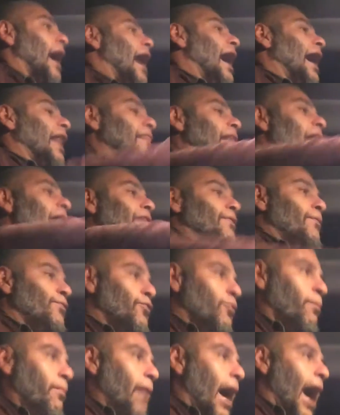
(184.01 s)
I allowed them
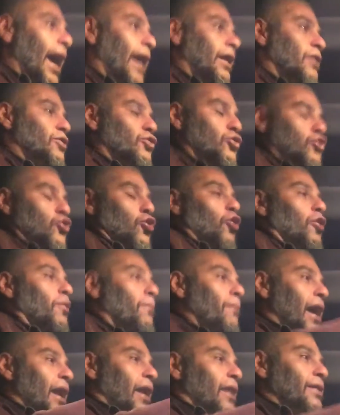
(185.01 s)
to buy it a certain
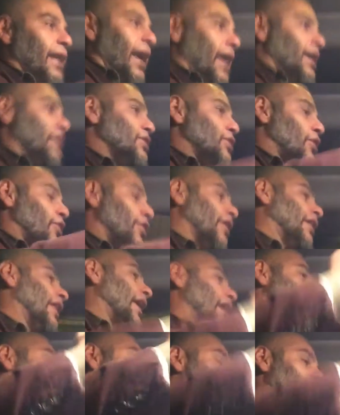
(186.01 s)
amount of days, 30
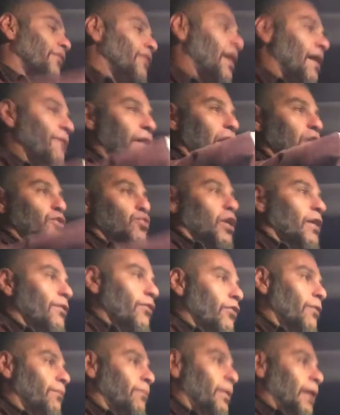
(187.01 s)
days, 45 days,
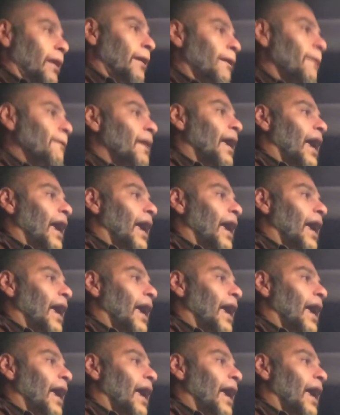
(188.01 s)
whatever it be.